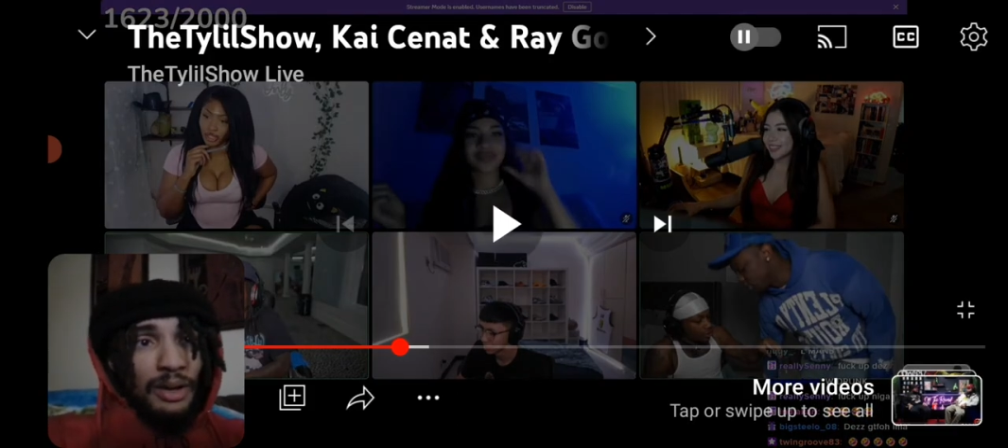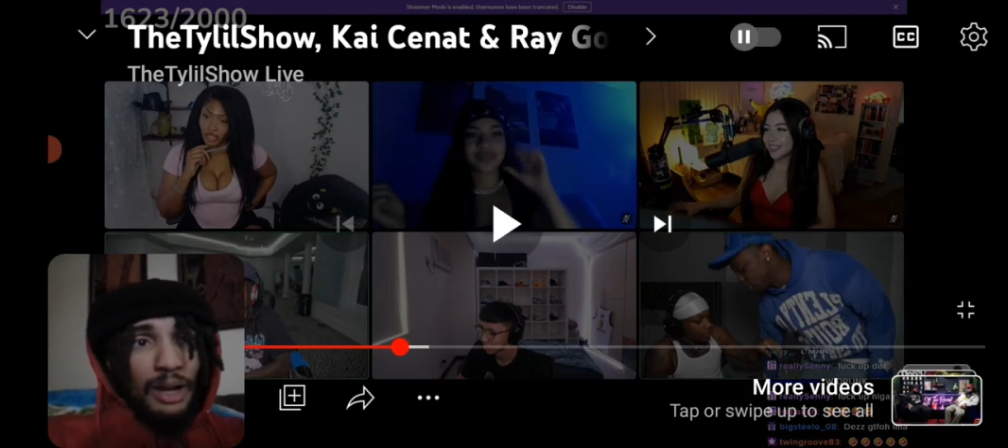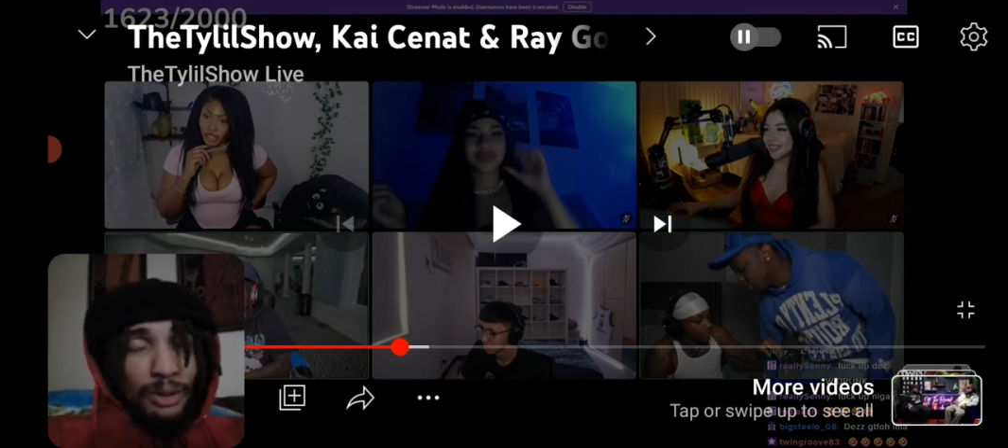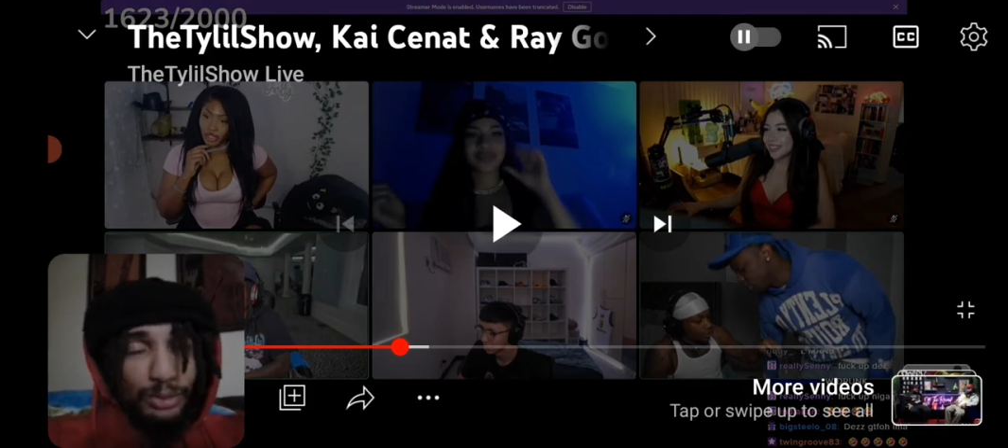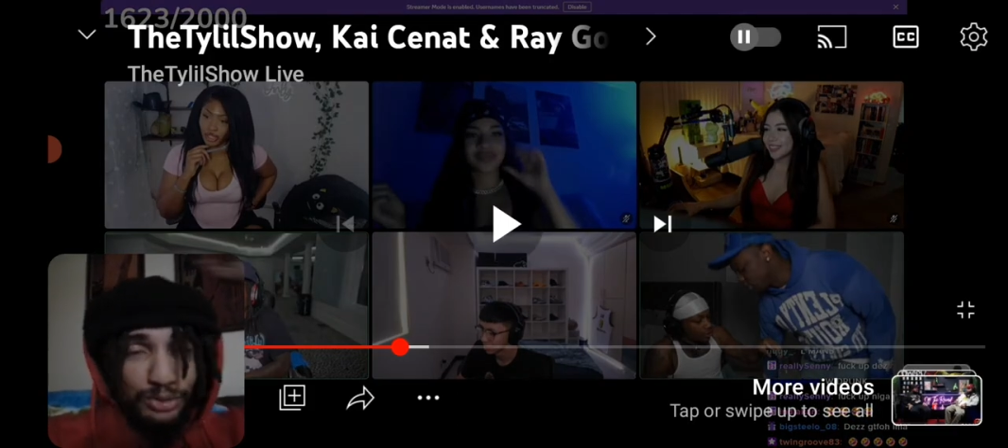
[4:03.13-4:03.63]

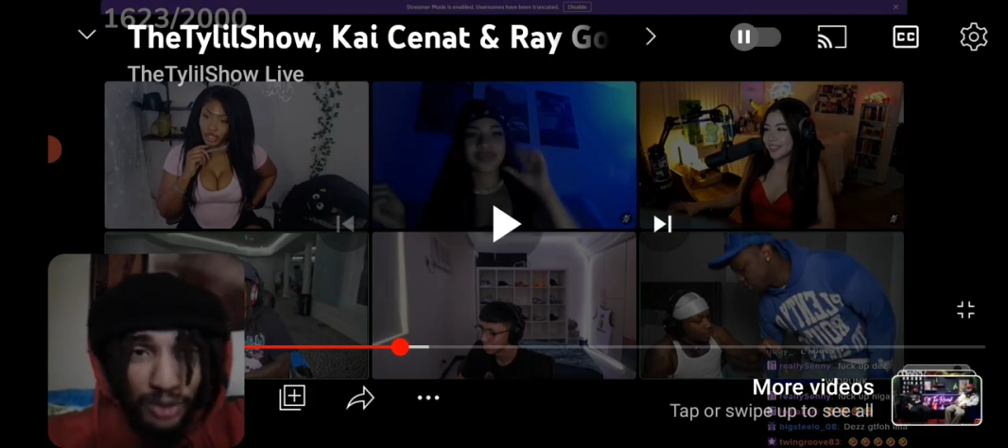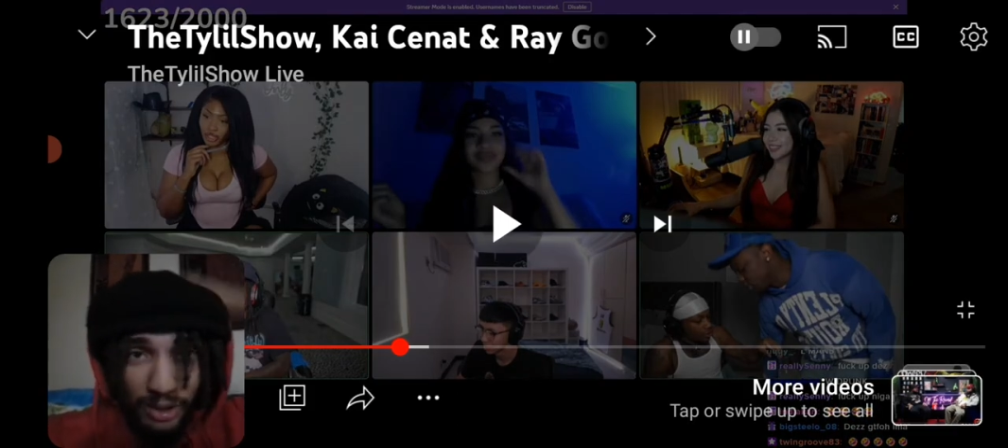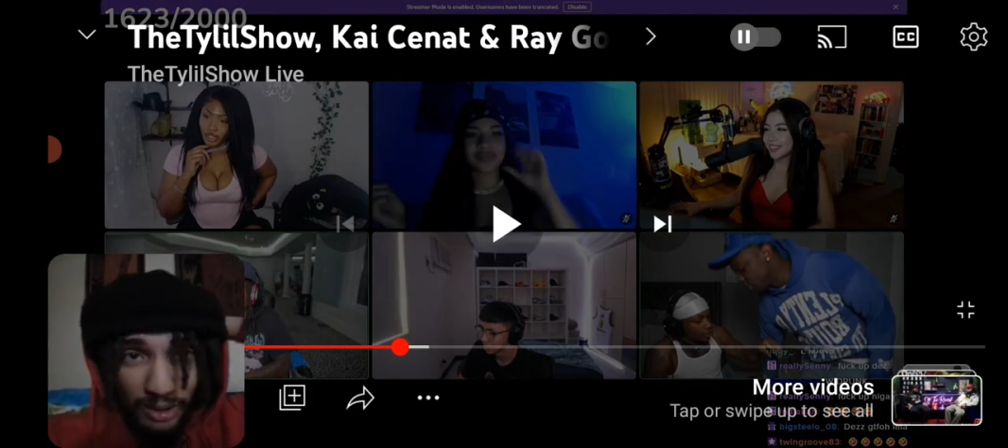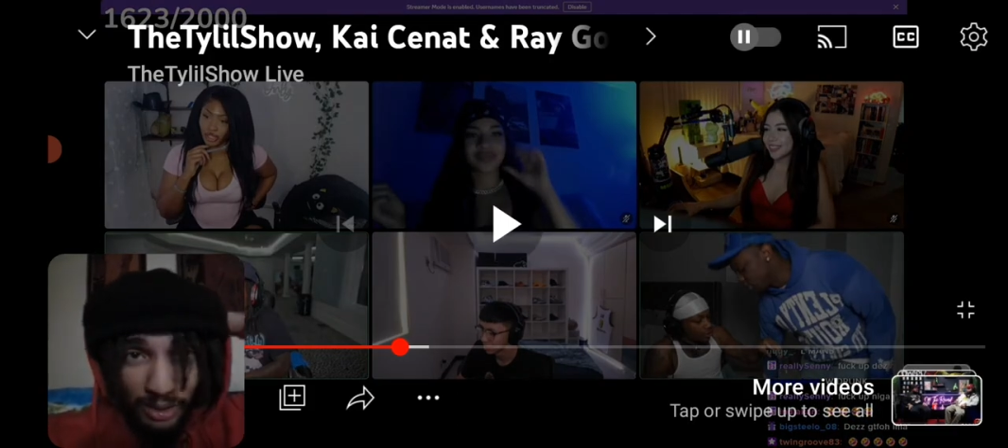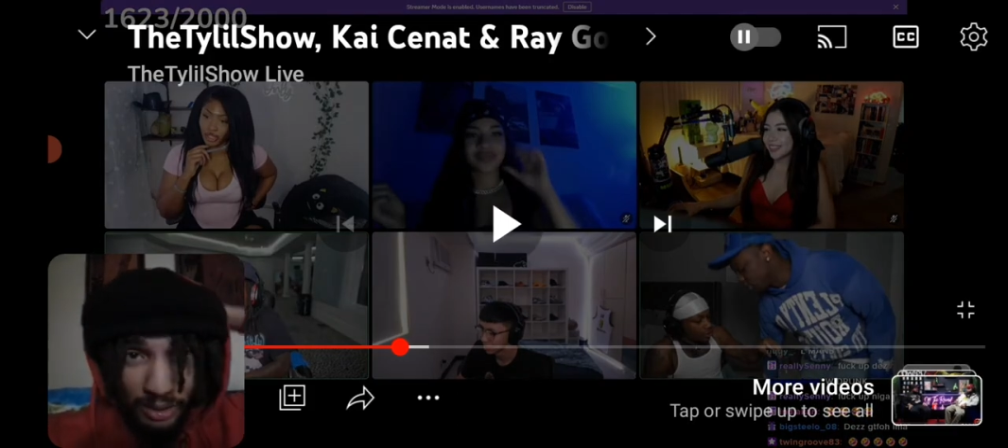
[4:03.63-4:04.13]
I was
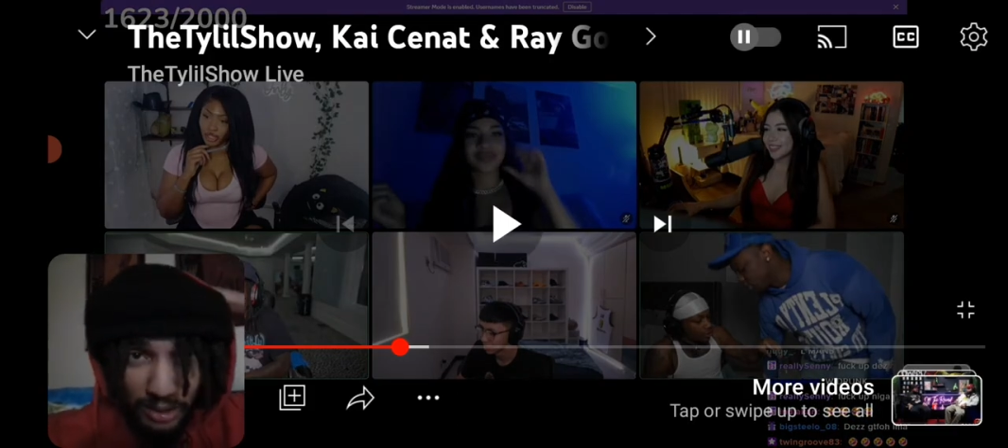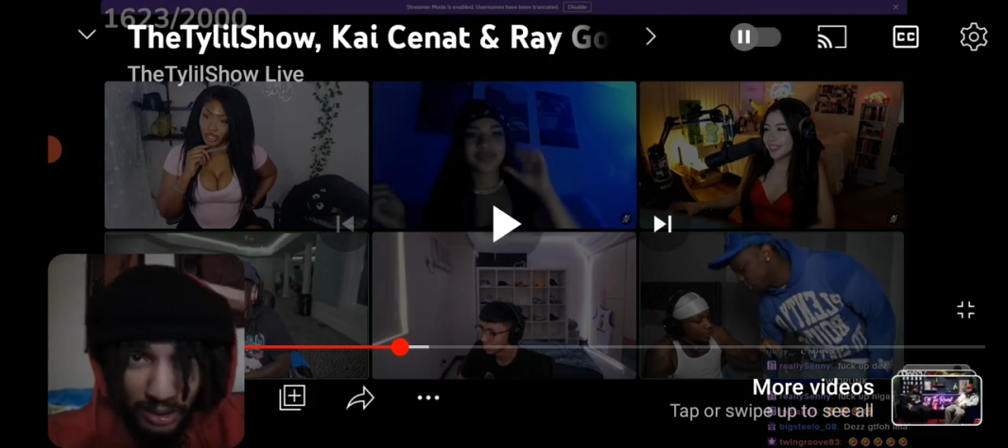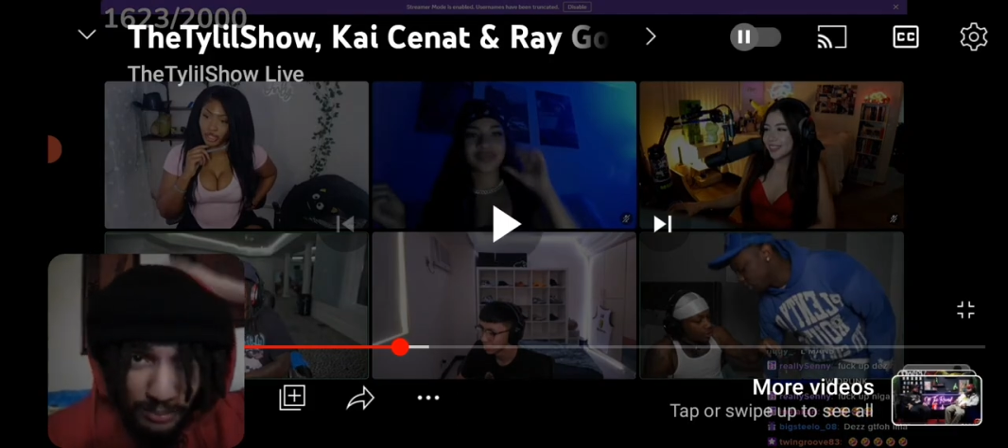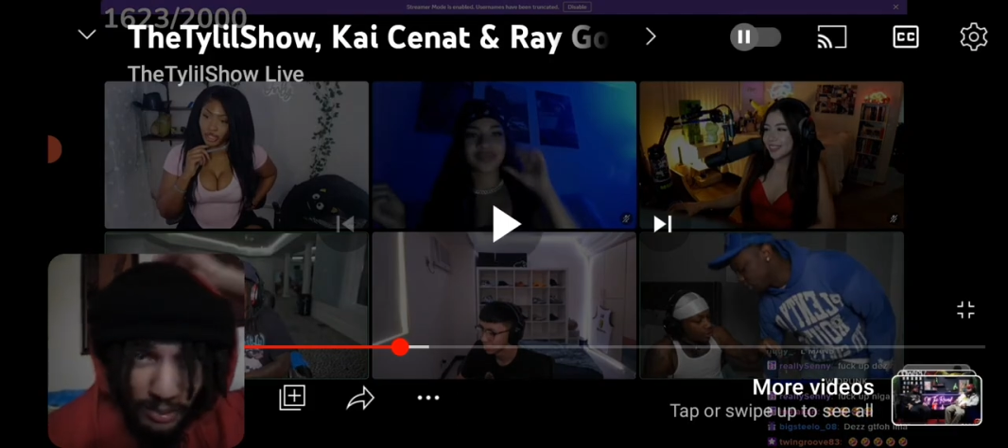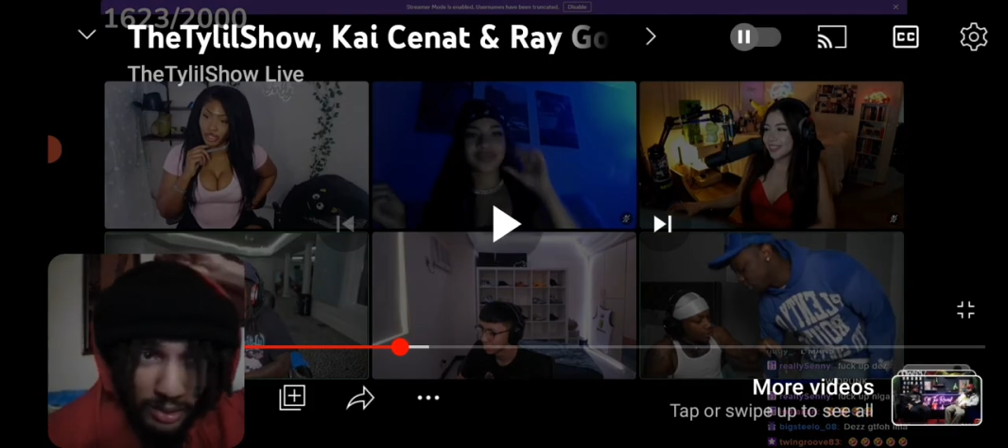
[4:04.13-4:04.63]
drinking at a
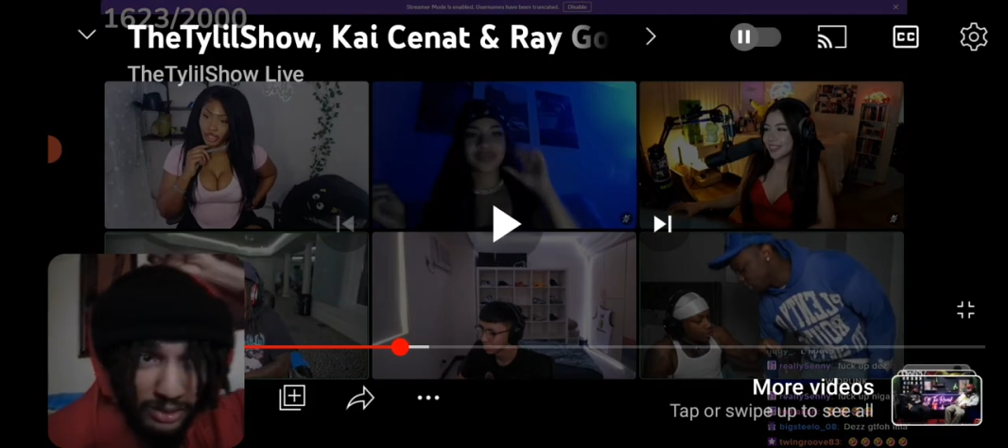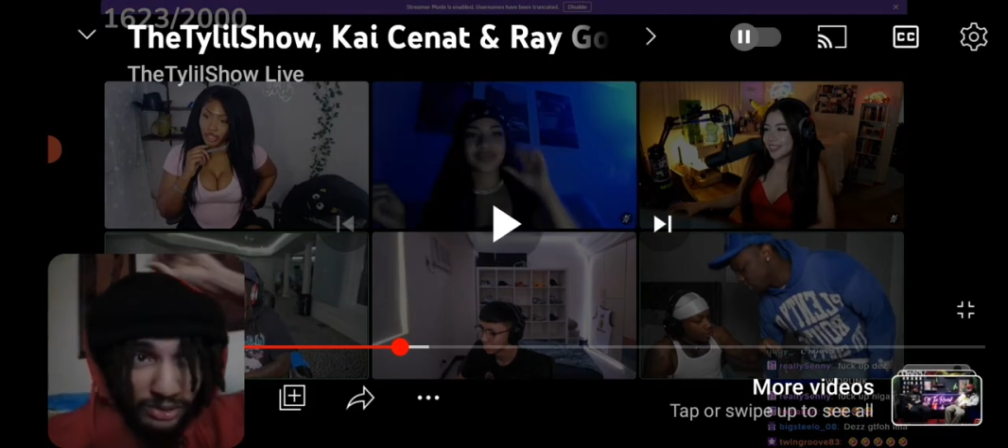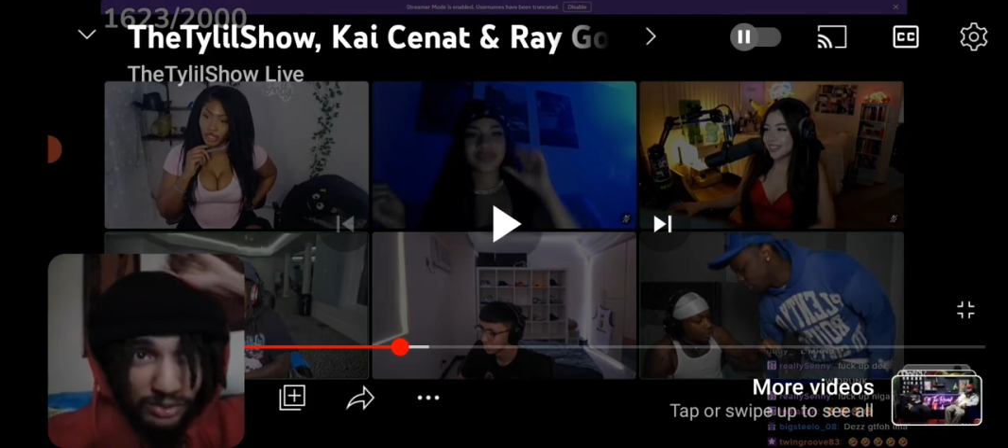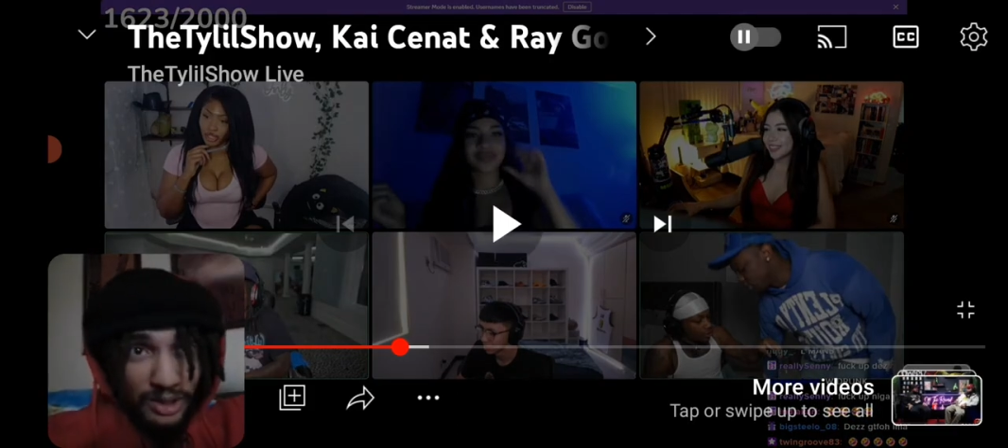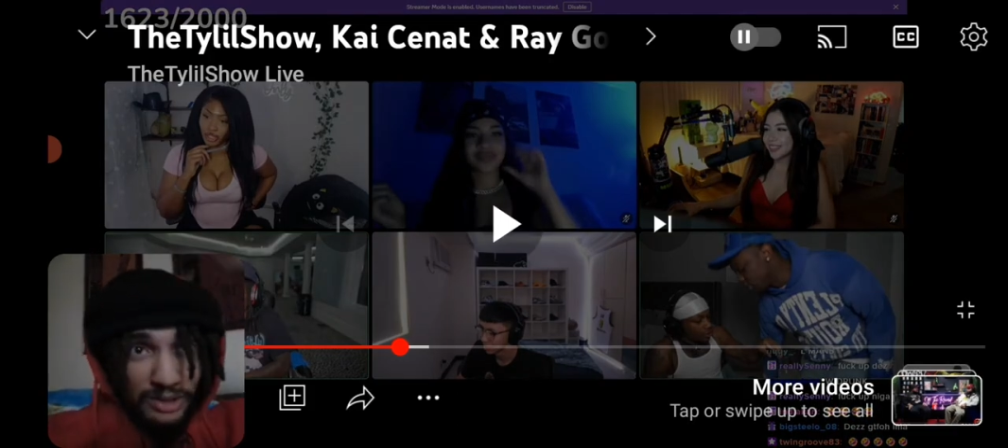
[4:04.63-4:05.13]
kid party.
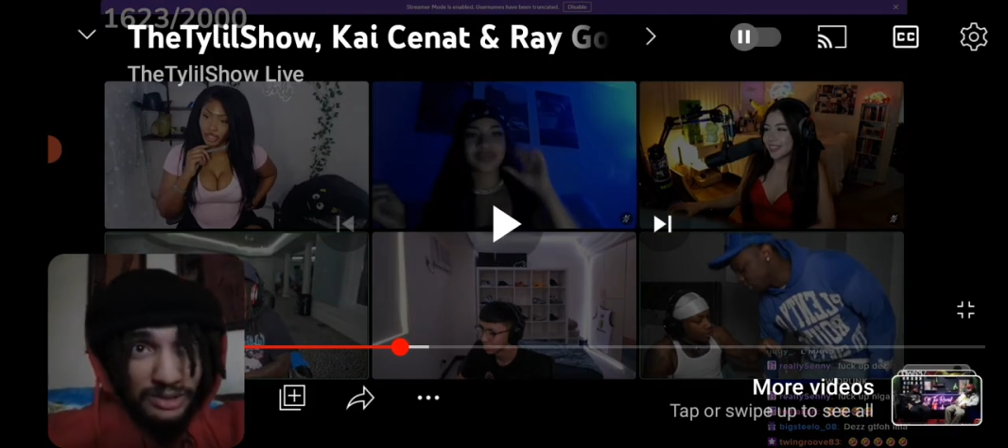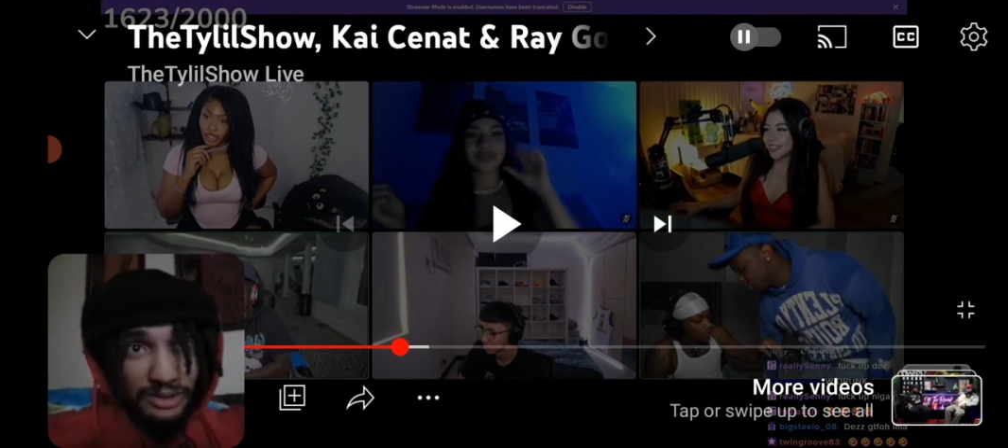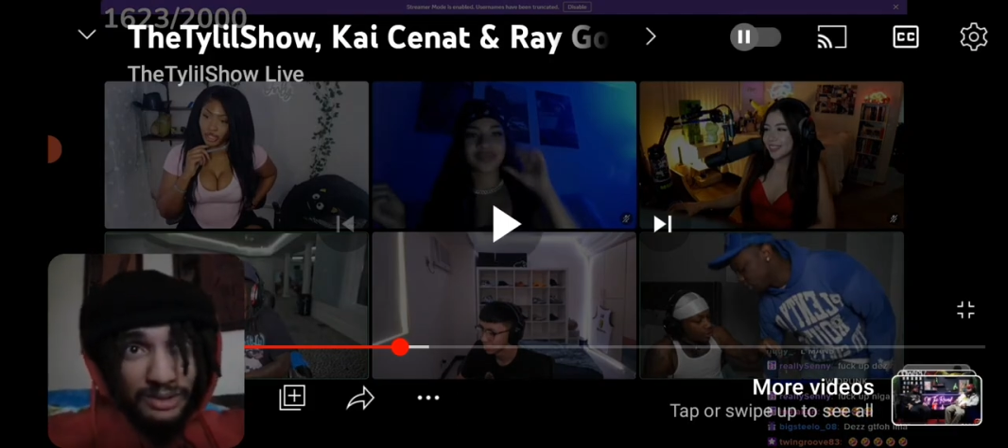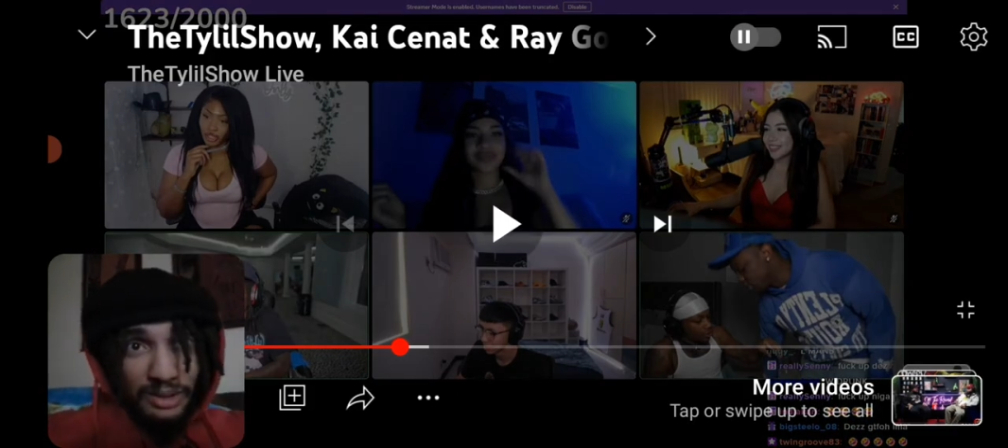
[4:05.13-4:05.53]
It's crazy.